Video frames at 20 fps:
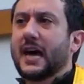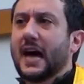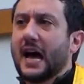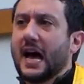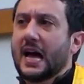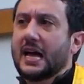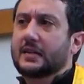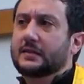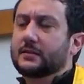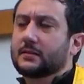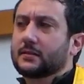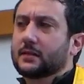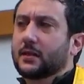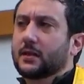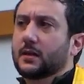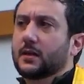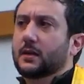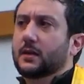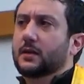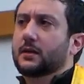"Dad,
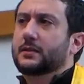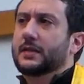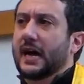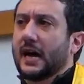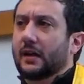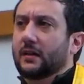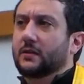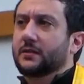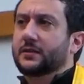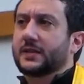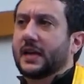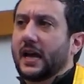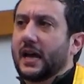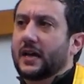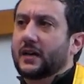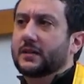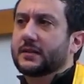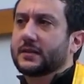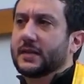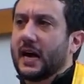tell
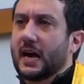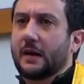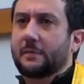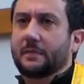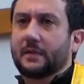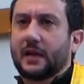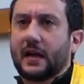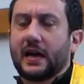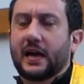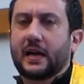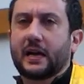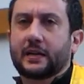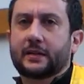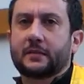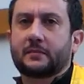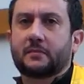Hosea to stop playing